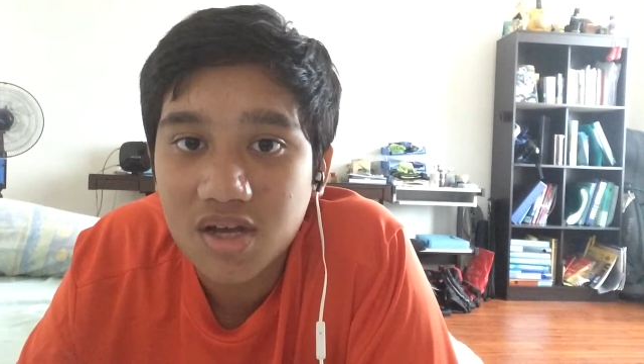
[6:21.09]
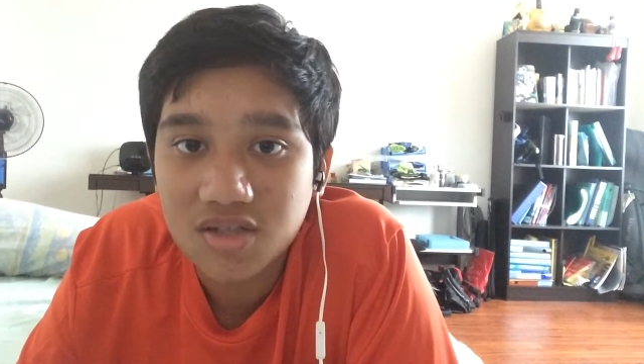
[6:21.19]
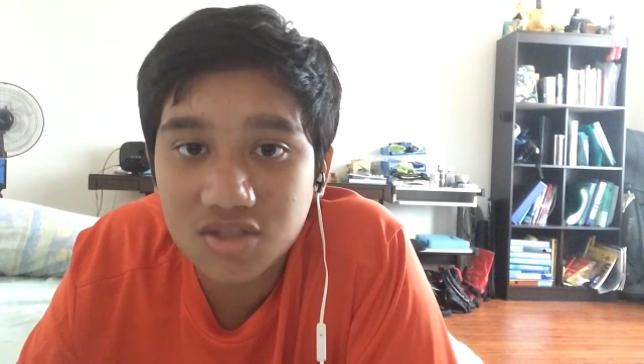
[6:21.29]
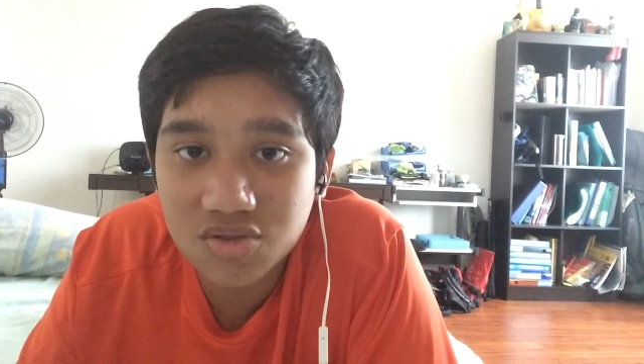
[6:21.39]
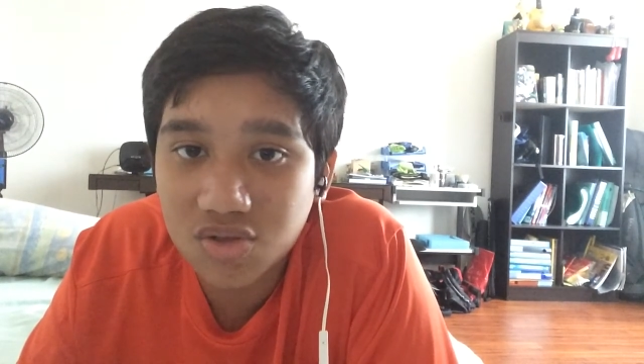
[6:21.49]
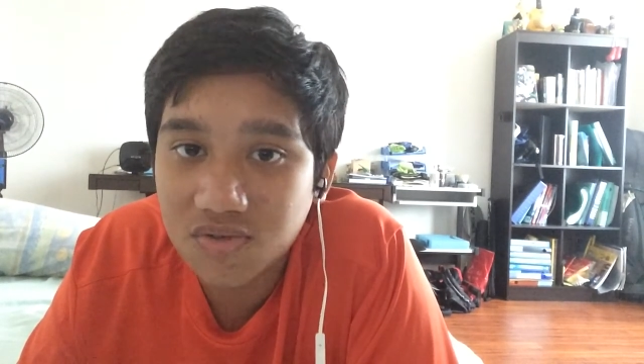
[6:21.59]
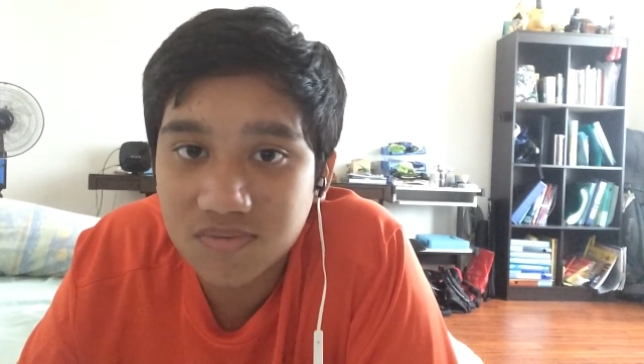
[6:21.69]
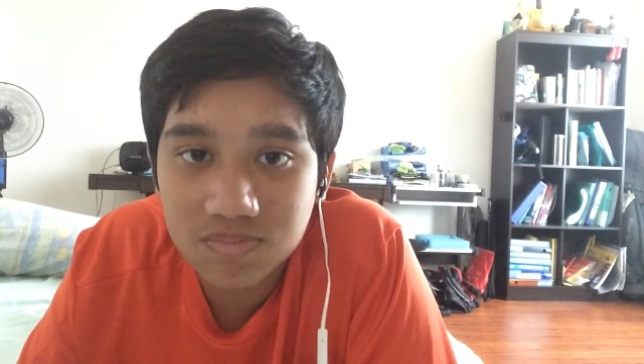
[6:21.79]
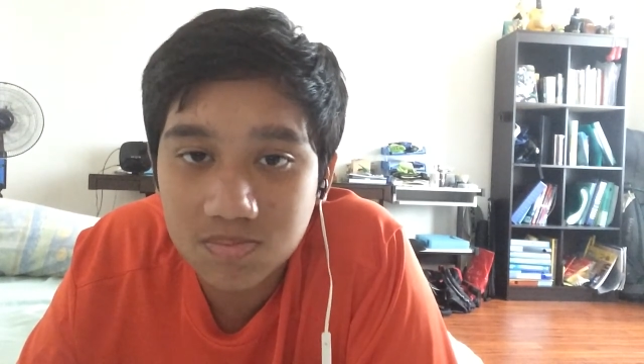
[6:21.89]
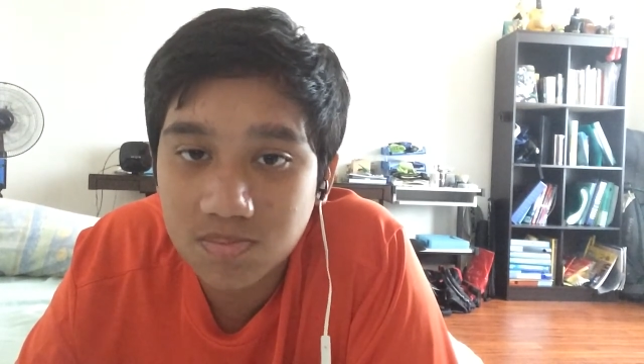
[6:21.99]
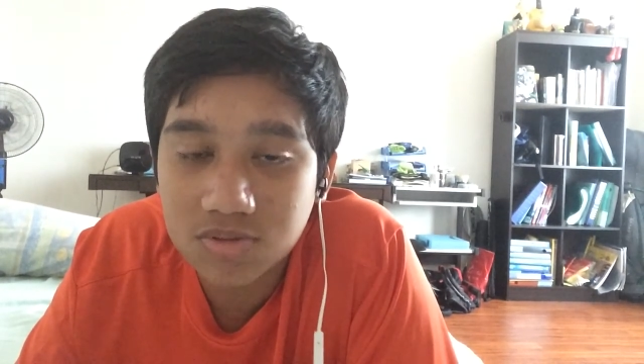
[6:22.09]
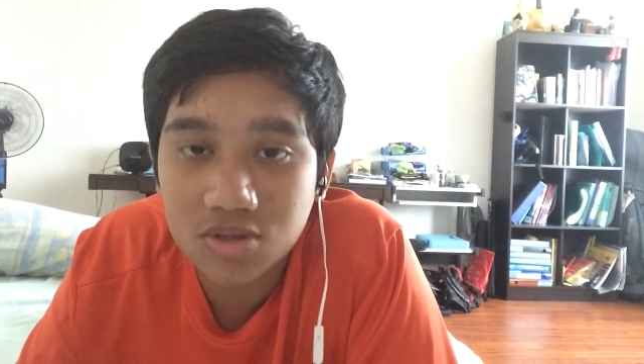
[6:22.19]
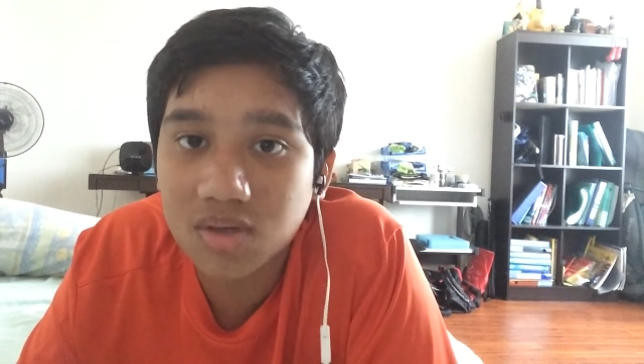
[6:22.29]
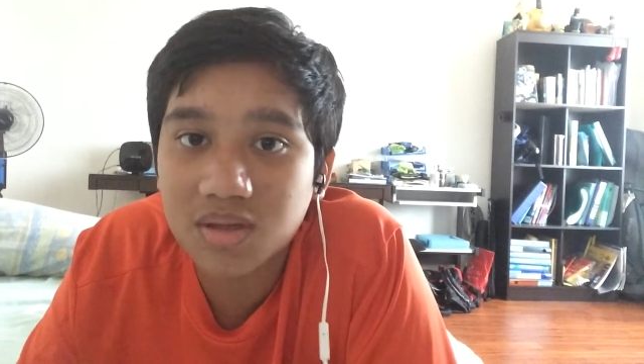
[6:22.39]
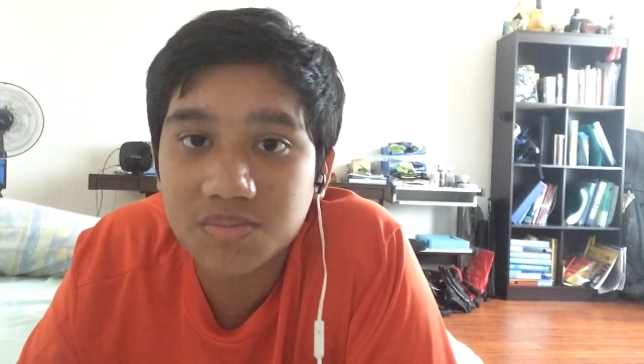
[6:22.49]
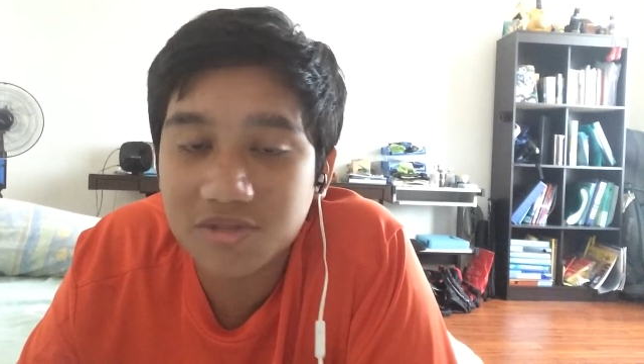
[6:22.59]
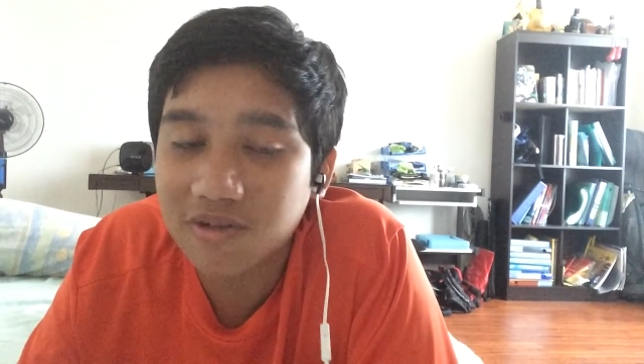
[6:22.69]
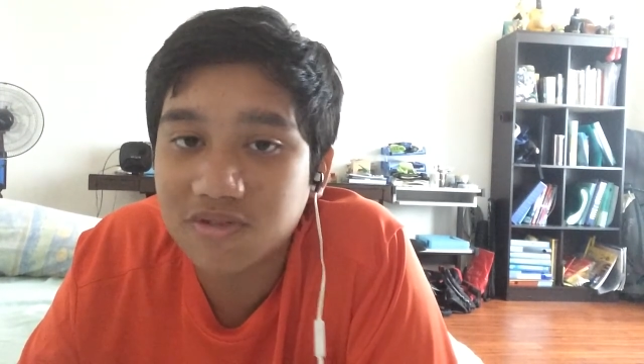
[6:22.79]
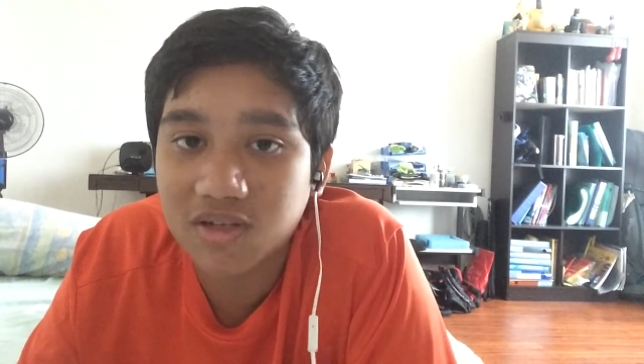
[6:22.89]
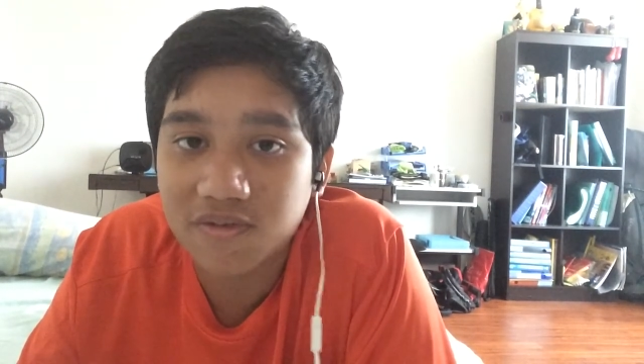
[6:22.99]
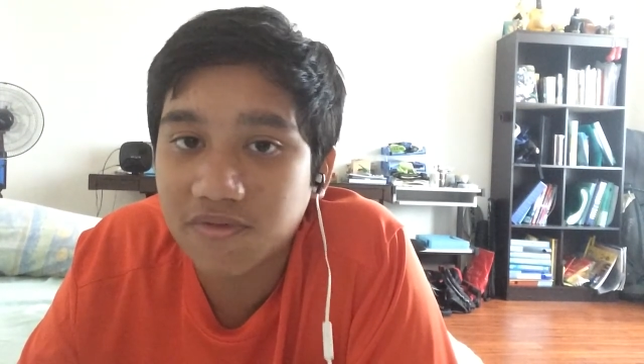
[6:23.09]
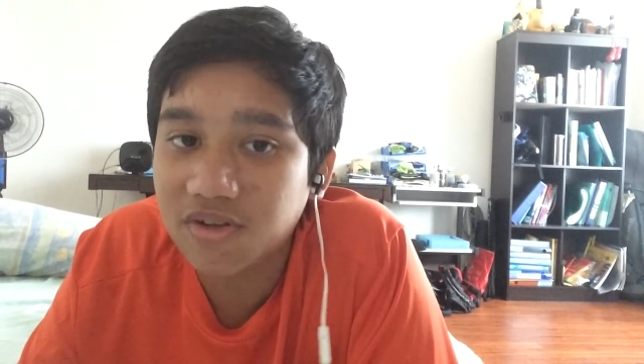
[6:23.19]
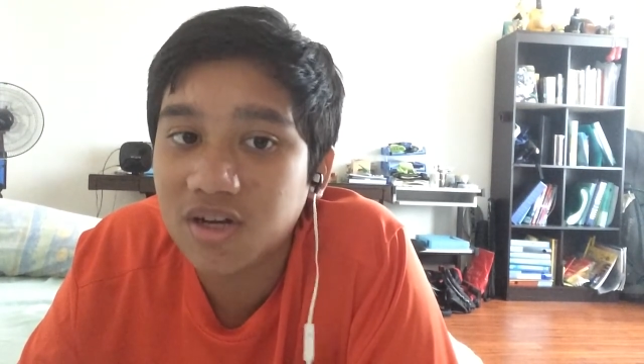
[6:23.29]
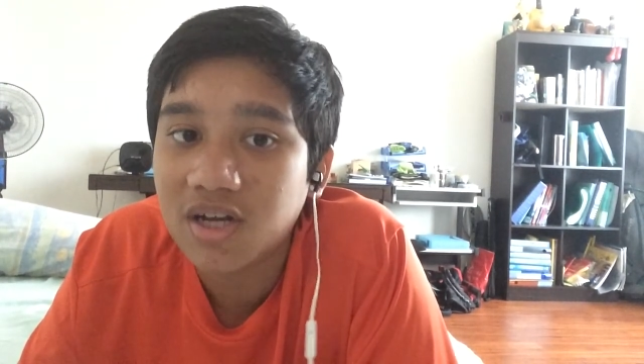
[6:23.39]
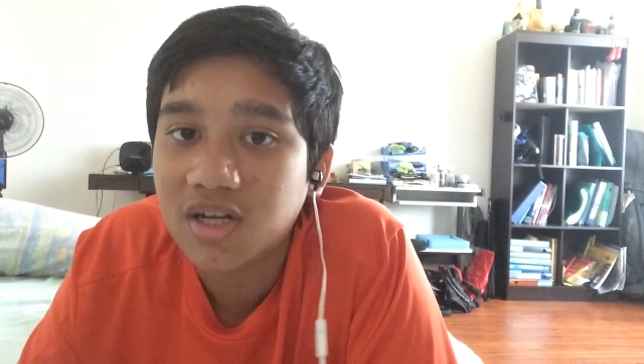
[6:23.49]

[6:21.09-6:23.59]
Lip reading: just sort of shot themselves in the foot.